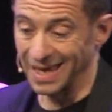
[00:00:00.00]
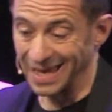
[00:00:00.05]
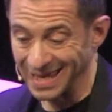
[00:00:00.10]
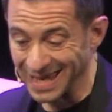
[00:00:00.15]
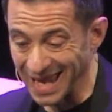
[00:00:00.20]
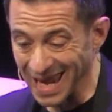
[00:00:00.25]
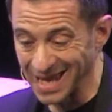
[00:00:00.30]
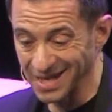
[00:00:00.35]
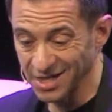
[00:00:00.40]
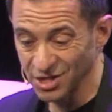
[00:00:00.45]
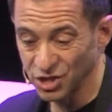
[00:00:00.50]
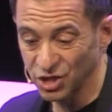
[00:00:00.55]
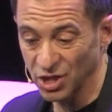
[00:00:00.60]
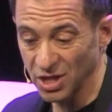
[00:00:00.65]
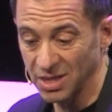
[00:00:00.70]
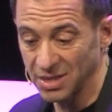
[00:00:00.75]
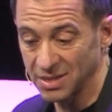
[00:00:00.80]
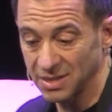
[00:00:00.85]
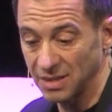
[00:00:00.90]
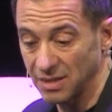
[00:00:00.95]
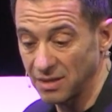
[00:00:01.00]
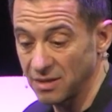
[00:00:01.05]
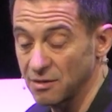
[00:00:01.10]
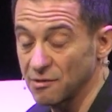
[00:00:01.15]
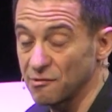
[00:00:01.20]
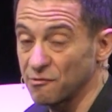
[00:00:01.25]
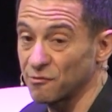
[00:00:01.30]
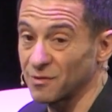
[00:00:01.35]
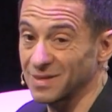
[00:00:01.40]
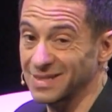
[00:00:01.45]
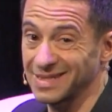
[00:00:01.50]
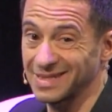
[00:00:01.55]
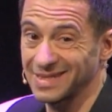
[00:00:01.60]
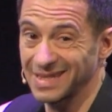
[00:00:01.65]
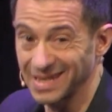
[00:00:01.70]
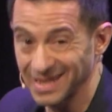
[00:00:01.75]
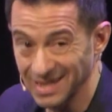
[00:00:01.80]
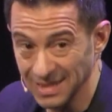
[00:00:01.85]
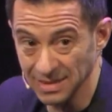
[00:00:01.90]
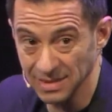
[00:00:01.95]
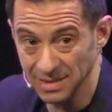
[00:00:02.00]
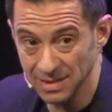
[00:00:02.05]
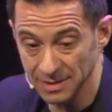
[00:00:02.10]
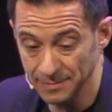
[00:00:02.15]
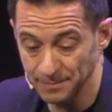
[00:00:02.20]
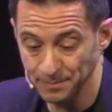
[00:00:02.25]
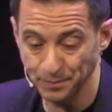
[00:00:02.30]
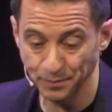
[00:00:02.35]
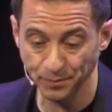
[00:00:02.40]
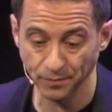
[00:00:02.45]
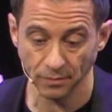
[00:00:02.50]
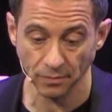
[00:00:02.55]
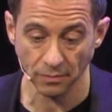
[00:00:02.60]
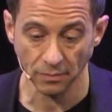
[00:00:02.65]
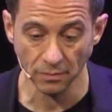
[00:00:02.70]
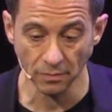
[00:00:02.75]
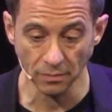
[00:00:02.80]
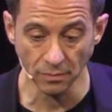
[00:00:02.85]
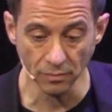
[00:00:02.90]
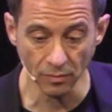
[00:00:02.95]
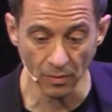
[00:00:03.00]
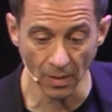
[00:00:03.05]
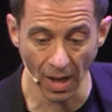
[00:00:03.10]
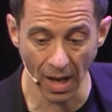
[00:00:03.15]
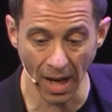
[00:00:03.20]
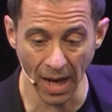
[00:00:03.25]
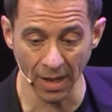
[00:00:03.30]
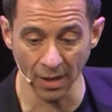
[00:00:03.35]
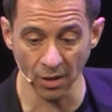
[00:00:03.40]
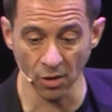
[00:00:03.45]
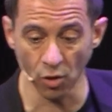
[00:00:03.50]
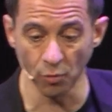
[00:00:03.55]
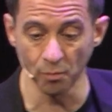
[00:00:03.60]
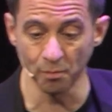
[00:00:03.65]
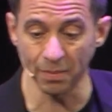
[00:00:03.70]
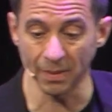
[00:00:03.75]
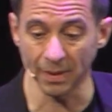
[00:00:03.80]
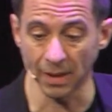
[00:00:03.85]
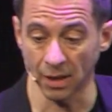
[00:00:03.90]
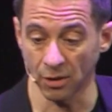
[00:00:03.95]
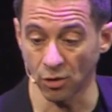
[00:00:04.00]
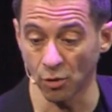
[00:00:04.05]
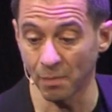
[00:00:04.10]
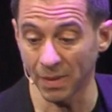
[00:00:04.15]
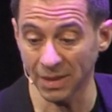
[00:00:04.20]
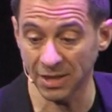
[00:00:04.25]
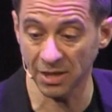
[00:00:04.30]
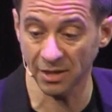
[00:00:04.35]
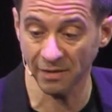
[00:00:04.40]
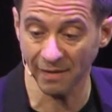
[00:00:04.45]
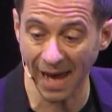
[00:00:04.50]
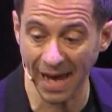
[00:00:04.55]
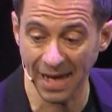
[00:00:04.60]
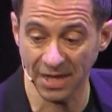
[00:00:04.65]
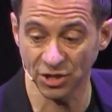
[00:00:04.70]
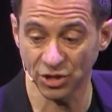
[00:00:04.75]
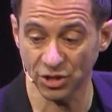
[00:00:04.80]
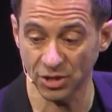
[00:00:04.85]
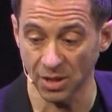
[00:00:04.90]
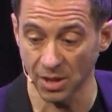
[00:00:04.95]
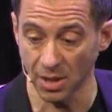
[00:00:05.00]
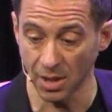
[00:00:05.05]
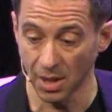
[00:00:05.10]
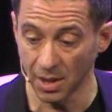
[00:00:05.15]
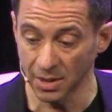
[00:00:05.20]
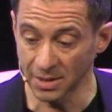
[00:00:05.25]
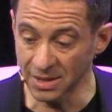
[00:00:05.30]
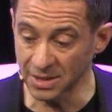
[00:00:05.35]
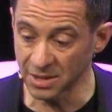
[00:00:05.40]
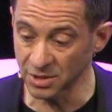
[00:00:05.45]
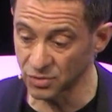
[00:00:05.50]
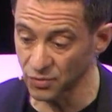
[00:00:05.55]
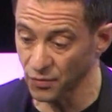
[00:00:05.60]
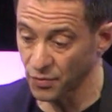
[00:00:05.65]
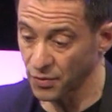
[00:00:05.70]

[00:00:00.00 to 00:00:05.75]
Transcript: gain agility, resilience, and a competitive edge needed to